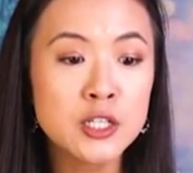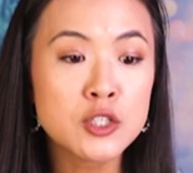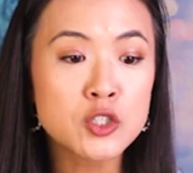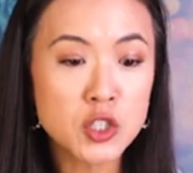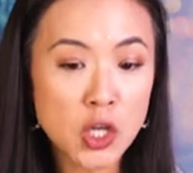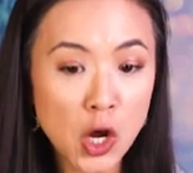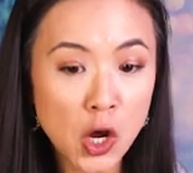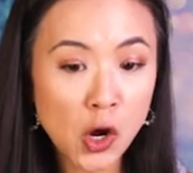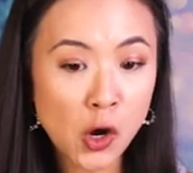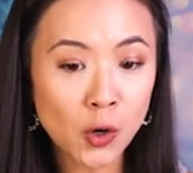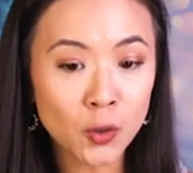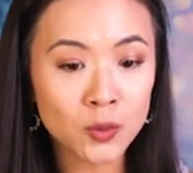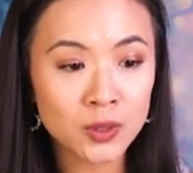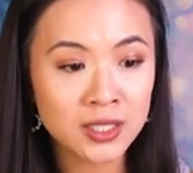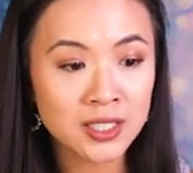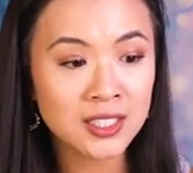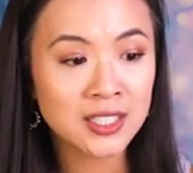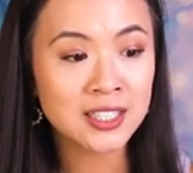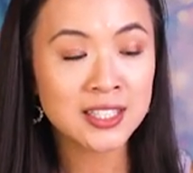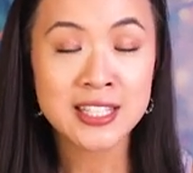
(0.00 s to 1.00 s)

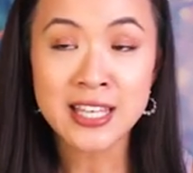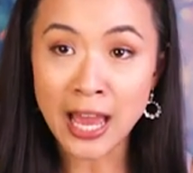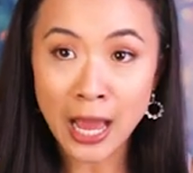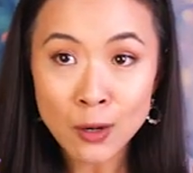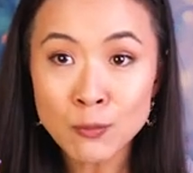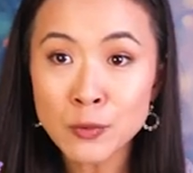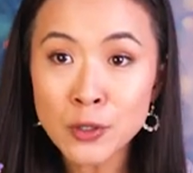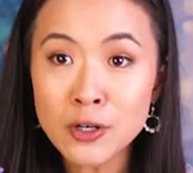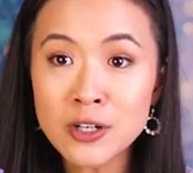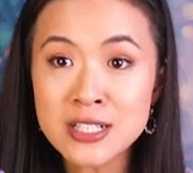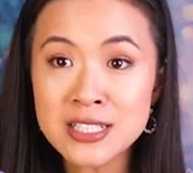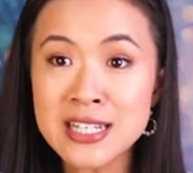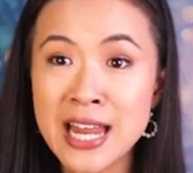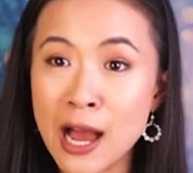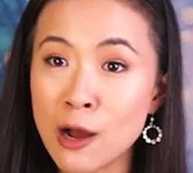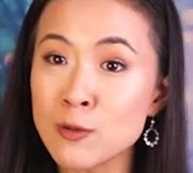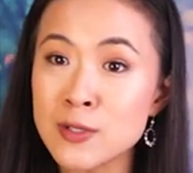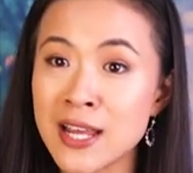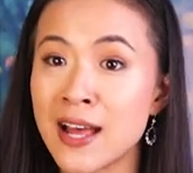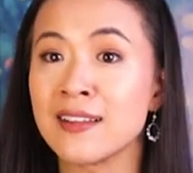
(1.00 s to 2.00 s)
So the Emperor is
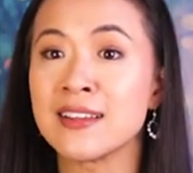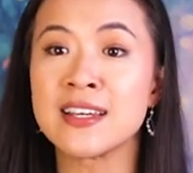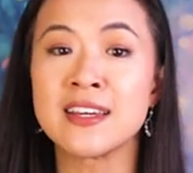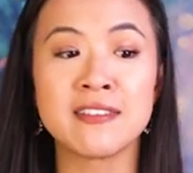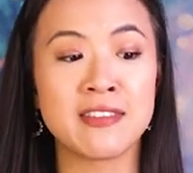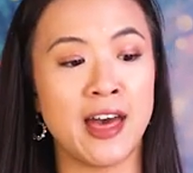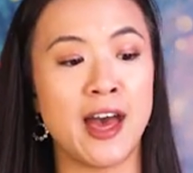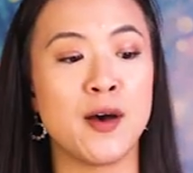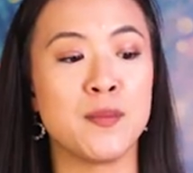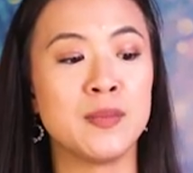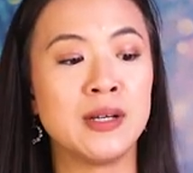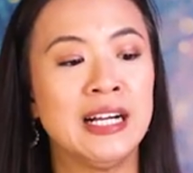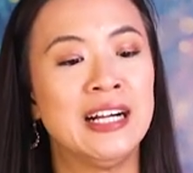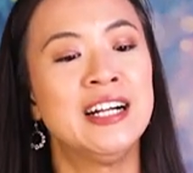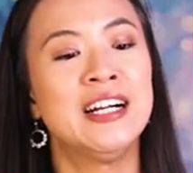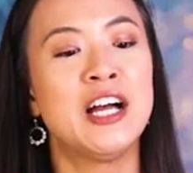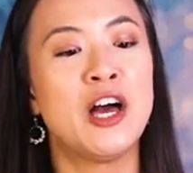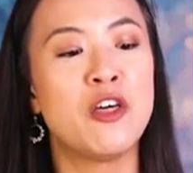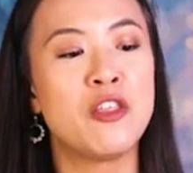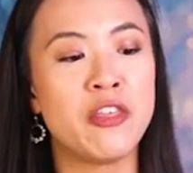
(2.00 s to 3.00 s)
now telling them
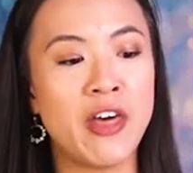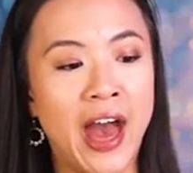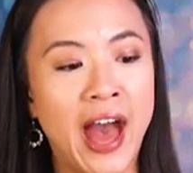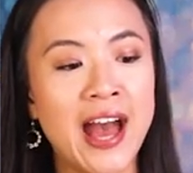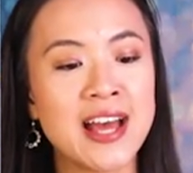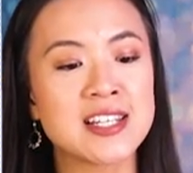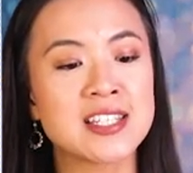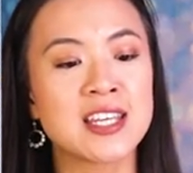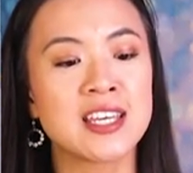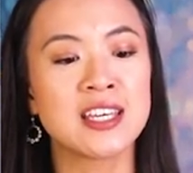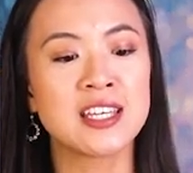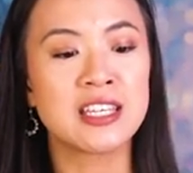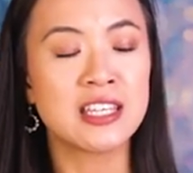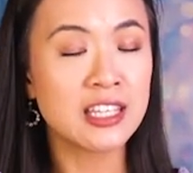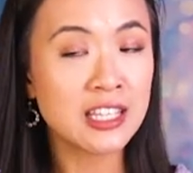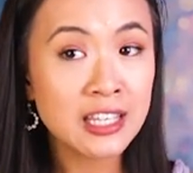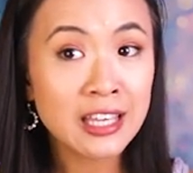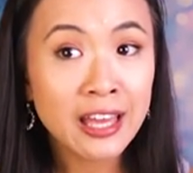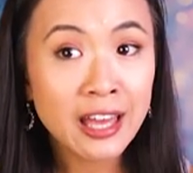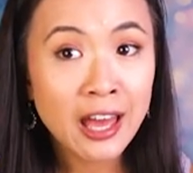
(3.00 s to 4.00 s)
that
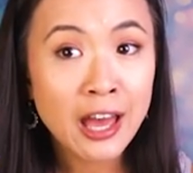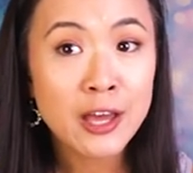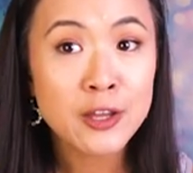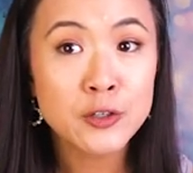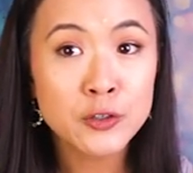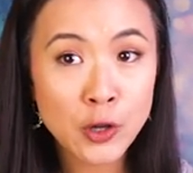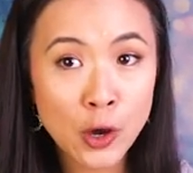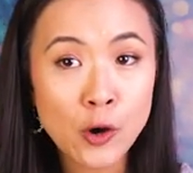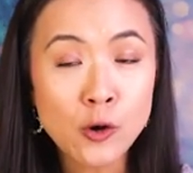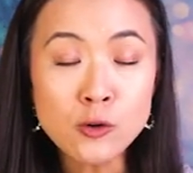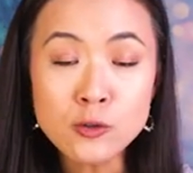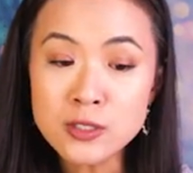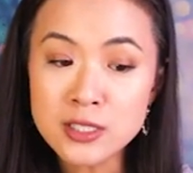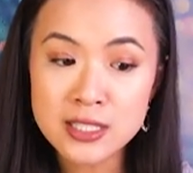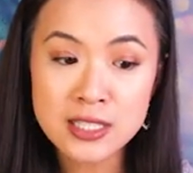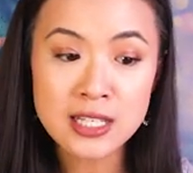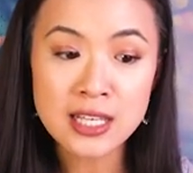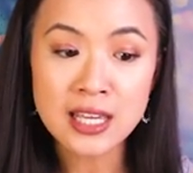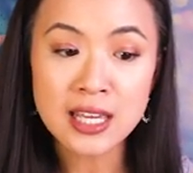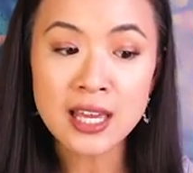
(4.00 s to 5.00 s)
he
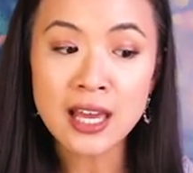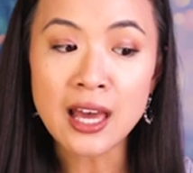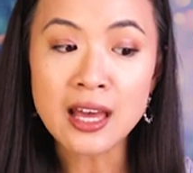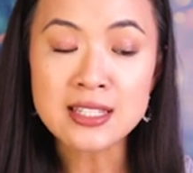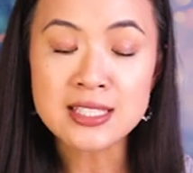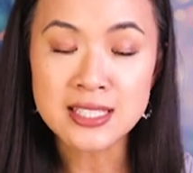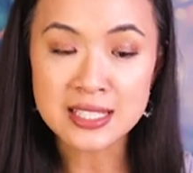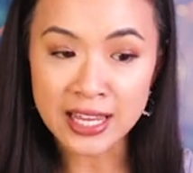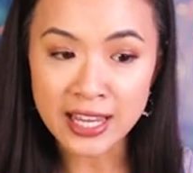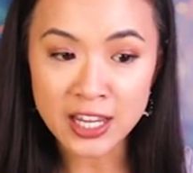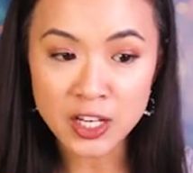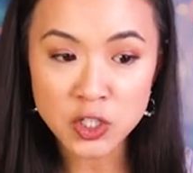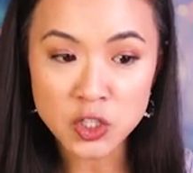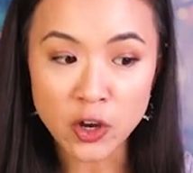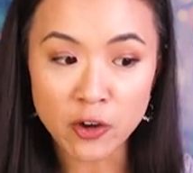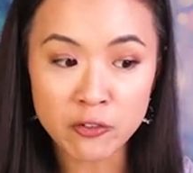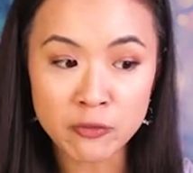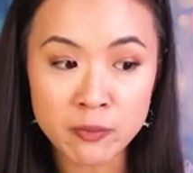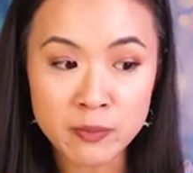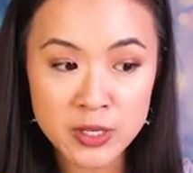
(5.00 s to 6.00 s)
knows the Sage
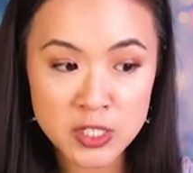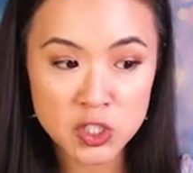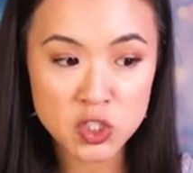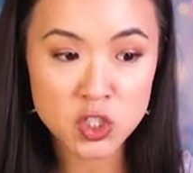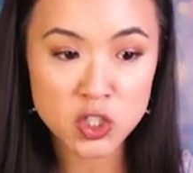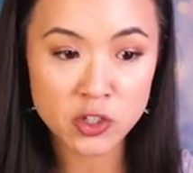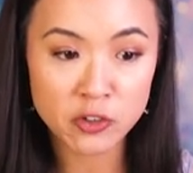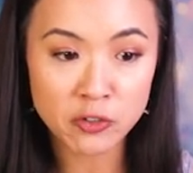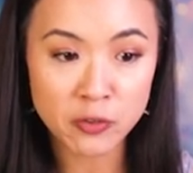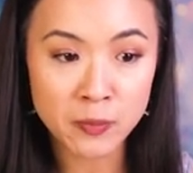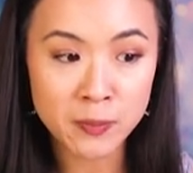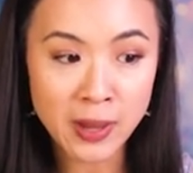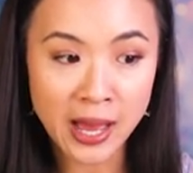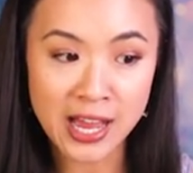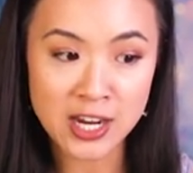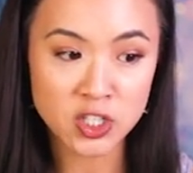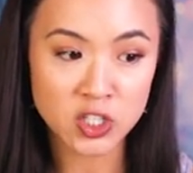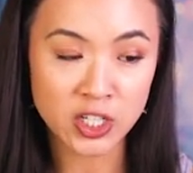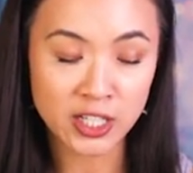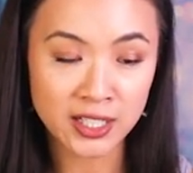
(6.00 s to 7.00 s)
of Mischief
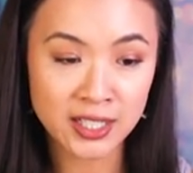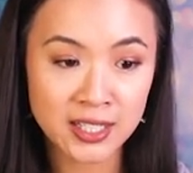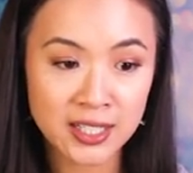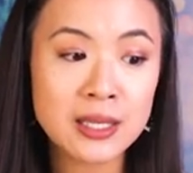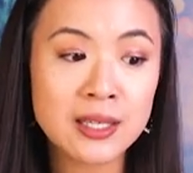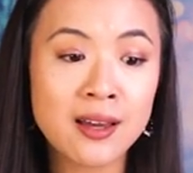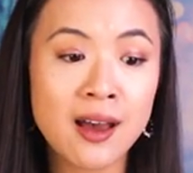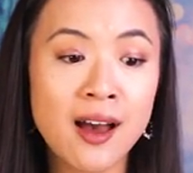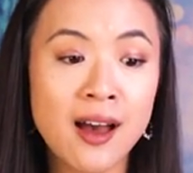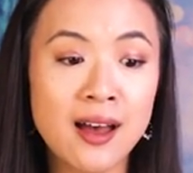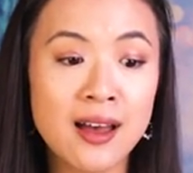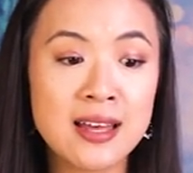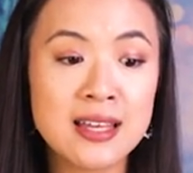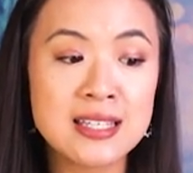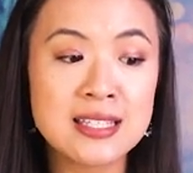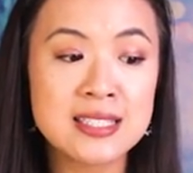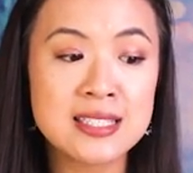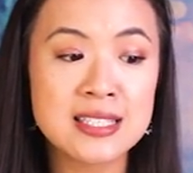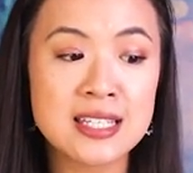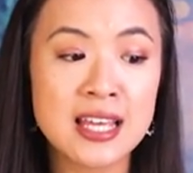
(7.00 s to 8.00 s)
Magic
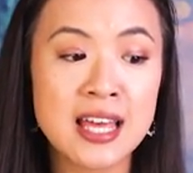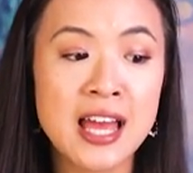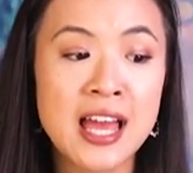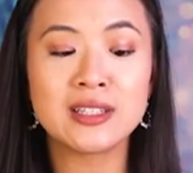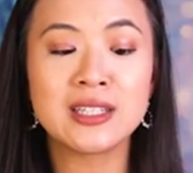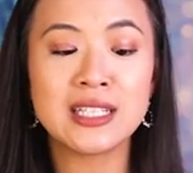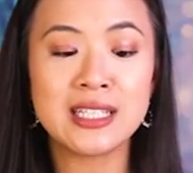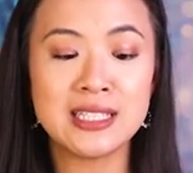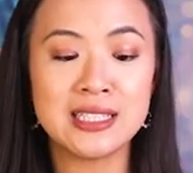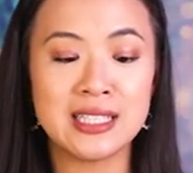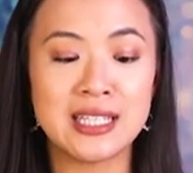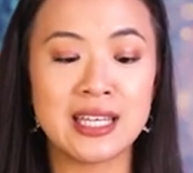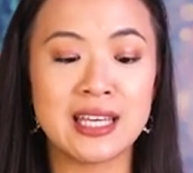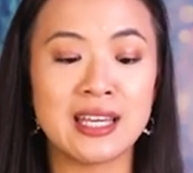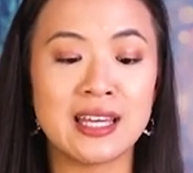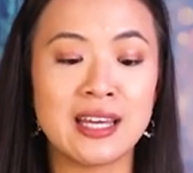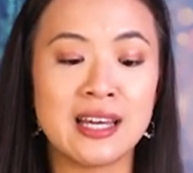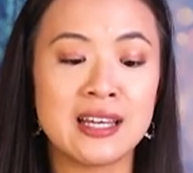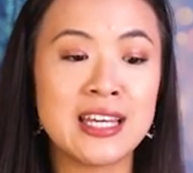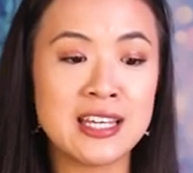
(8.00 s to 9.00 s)
because
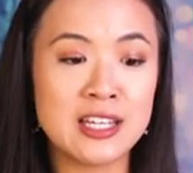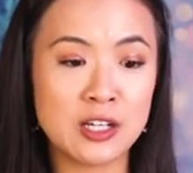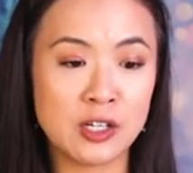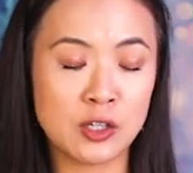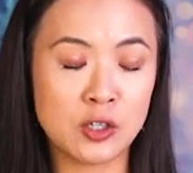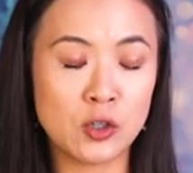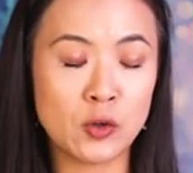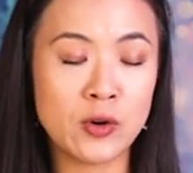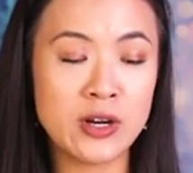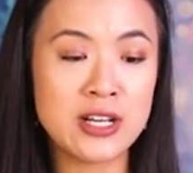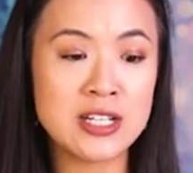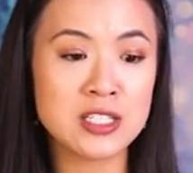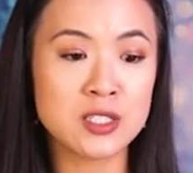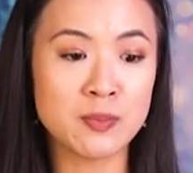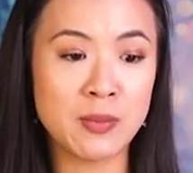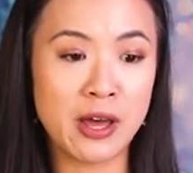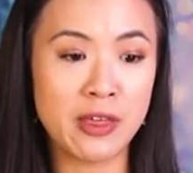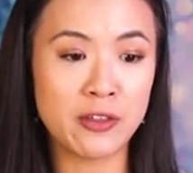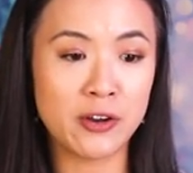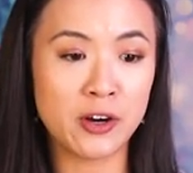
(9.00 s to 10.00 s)
Lily hit
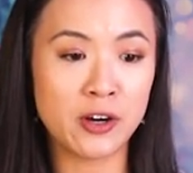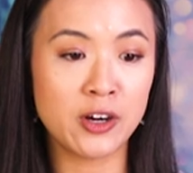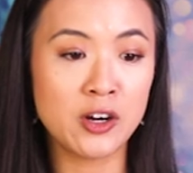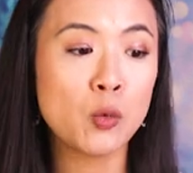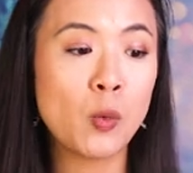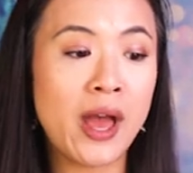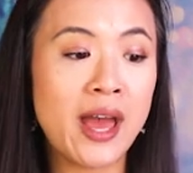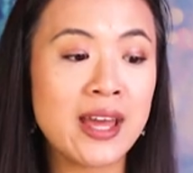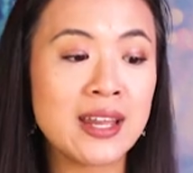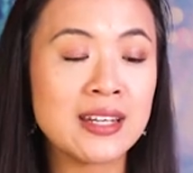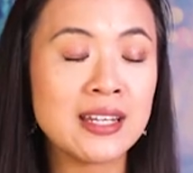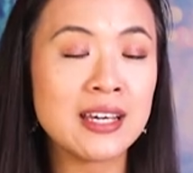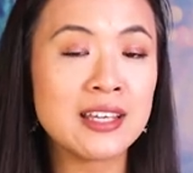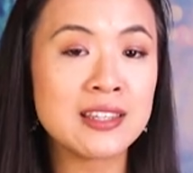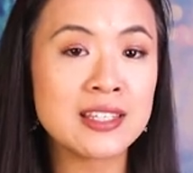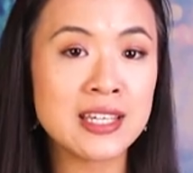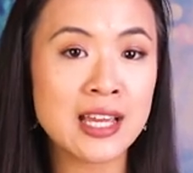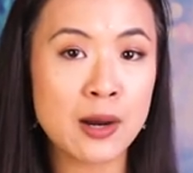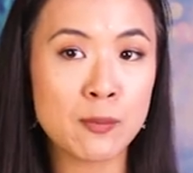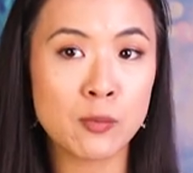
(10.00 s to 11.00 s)
a mother when
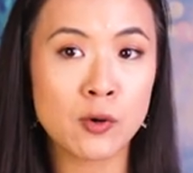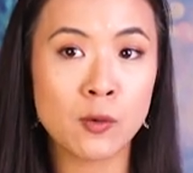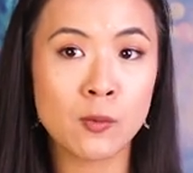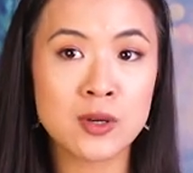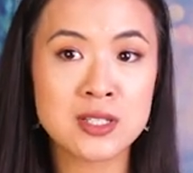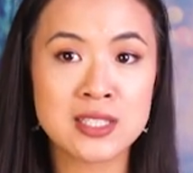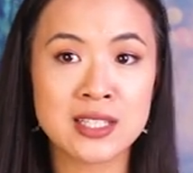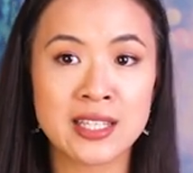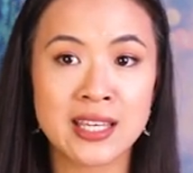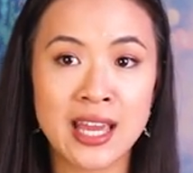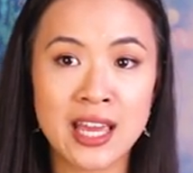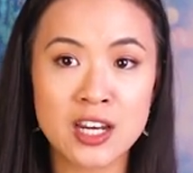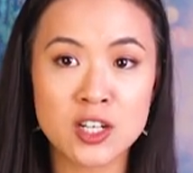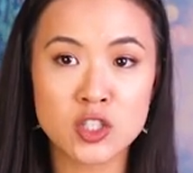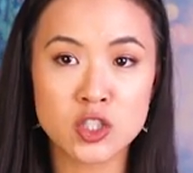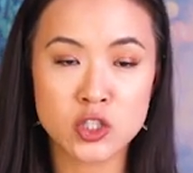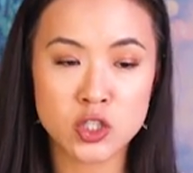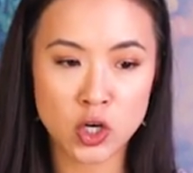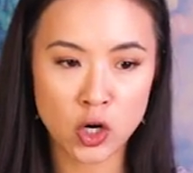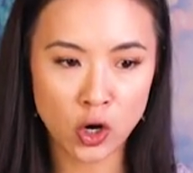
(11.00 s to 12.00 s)
the Emperor was
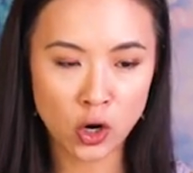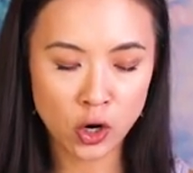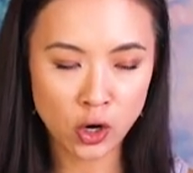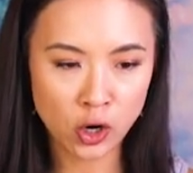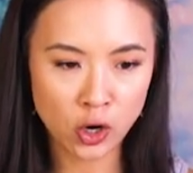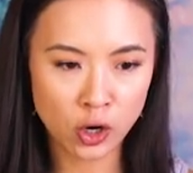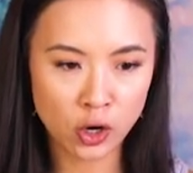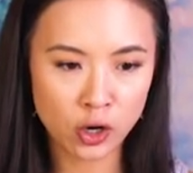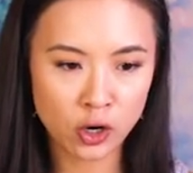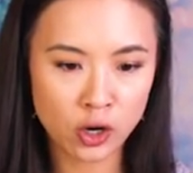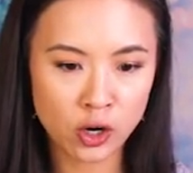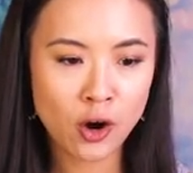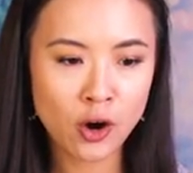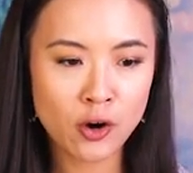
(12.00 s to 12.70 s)
engaged to her.